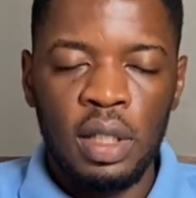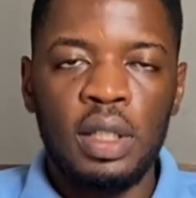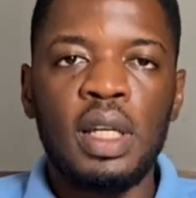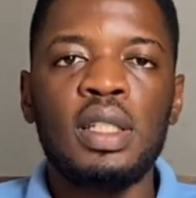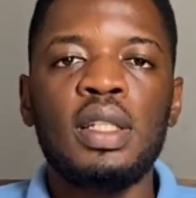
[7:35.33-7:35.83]

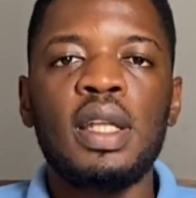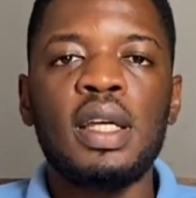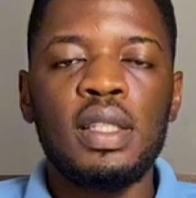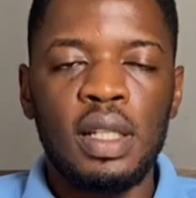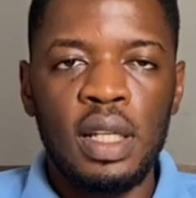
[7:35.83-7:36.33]
Then the
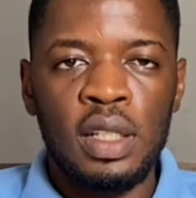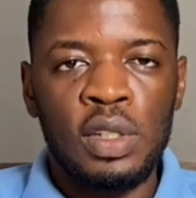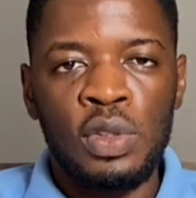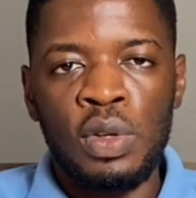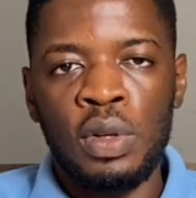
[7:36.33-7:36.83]
next again
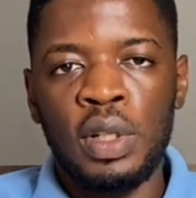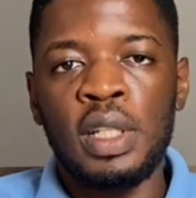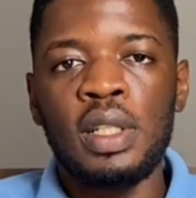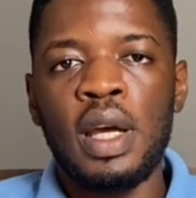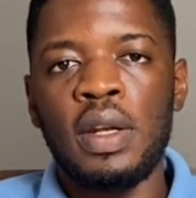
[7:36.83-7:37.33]
is your
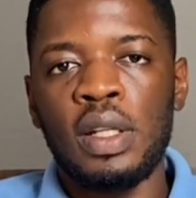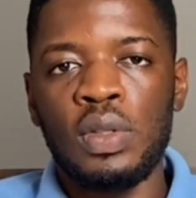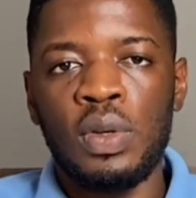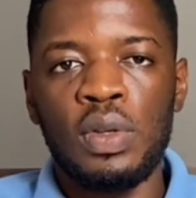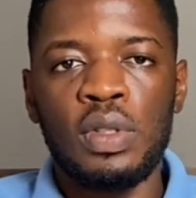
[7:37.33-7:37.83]

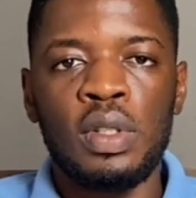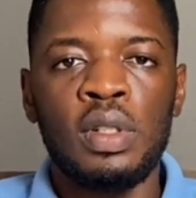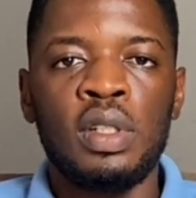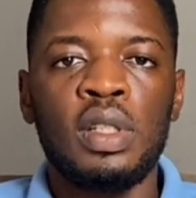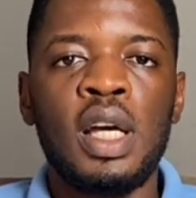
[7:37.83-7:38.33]
indirect
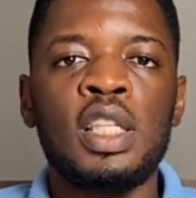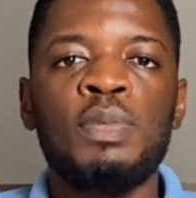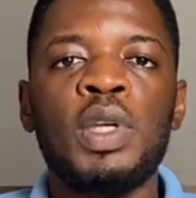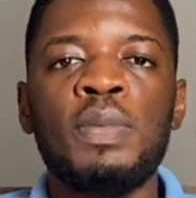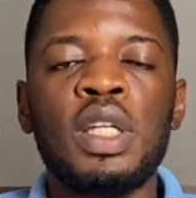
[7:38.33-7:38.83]
cost.
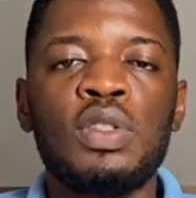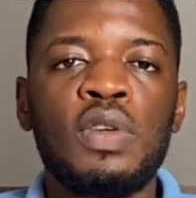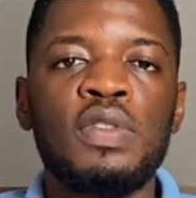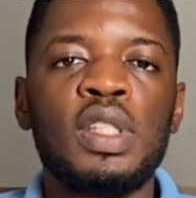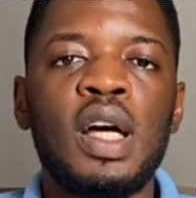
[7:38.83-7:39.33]
That's payment
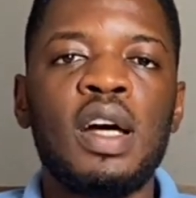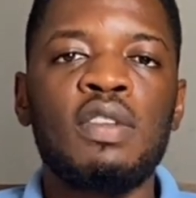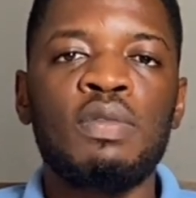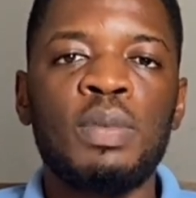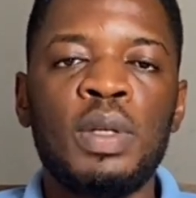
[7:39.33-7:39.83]
of
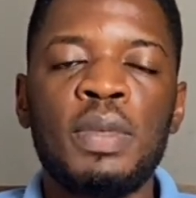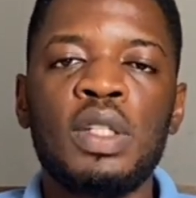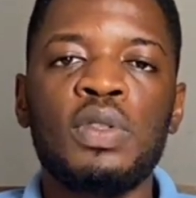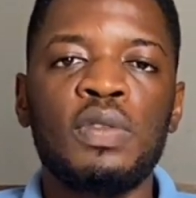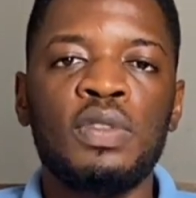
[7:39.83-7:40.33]
staff,
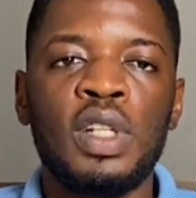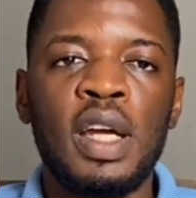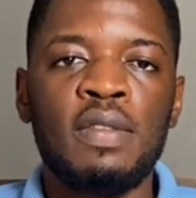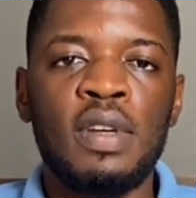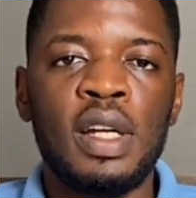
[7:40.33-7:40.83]
payment of
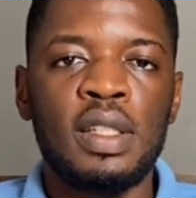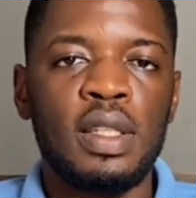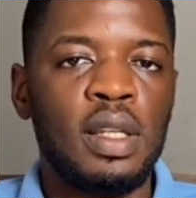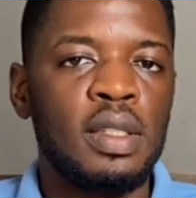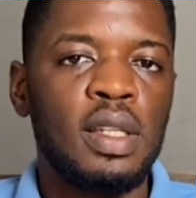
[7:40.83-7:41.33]
drivers,
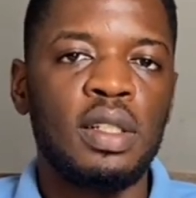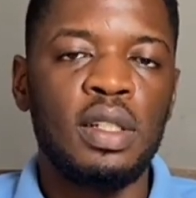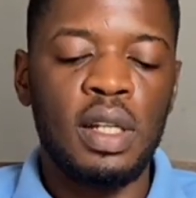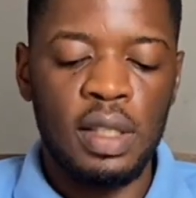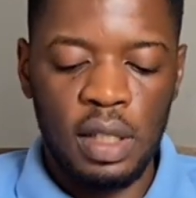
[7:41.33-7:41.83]

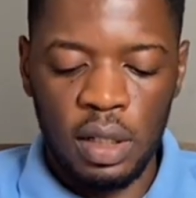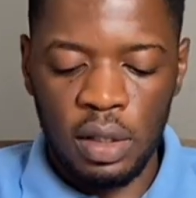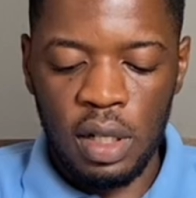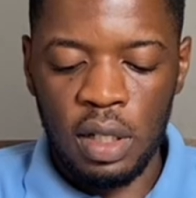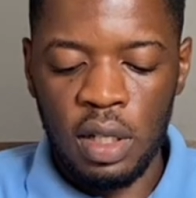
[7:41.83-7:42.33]
etc.,
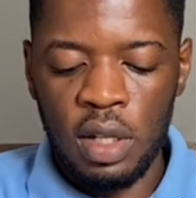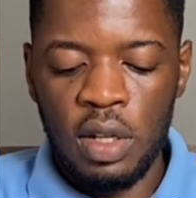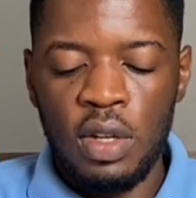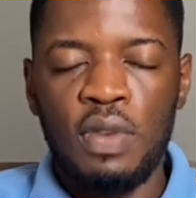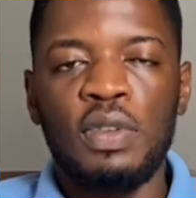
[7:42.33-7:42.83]
etc.
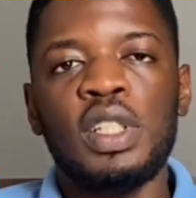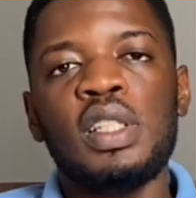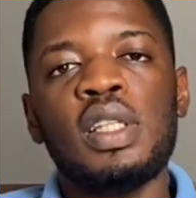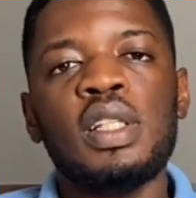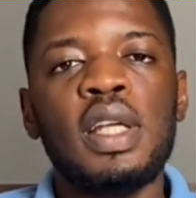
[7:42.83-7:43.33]
For
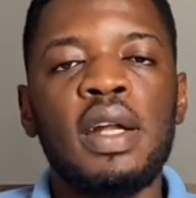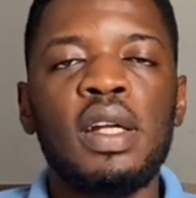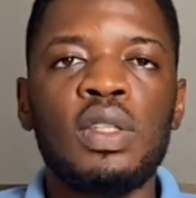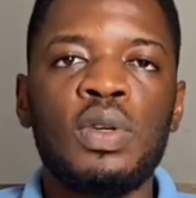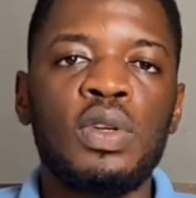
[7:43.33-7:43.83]
this
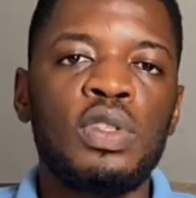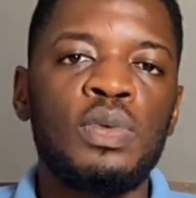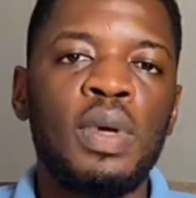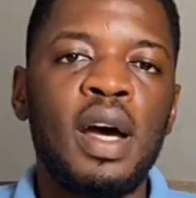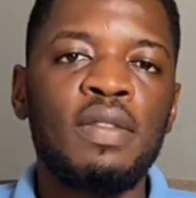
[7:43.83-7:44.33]
indirect
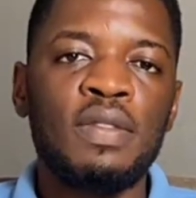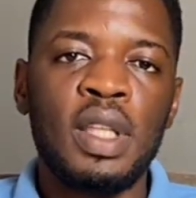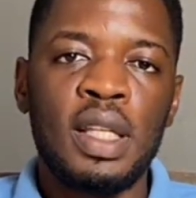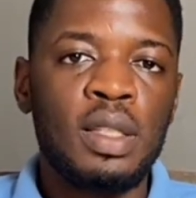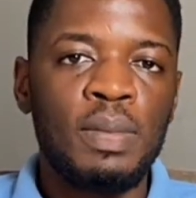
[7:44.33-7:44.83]
cost, we have
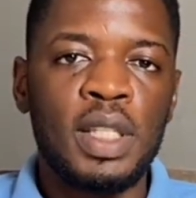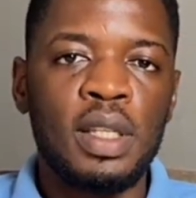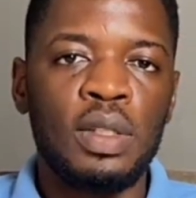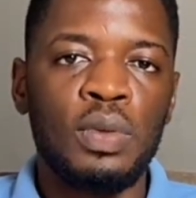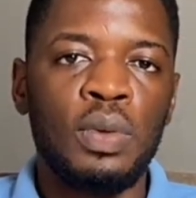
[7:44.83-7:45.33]

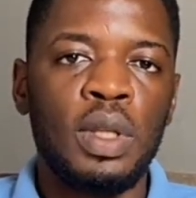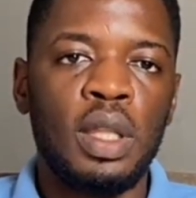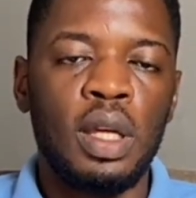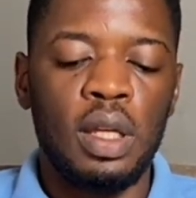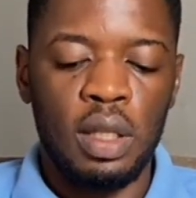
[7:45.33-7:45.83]
30%
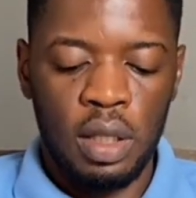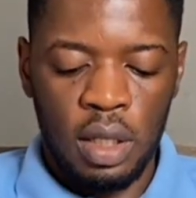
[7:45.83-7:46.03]
going there.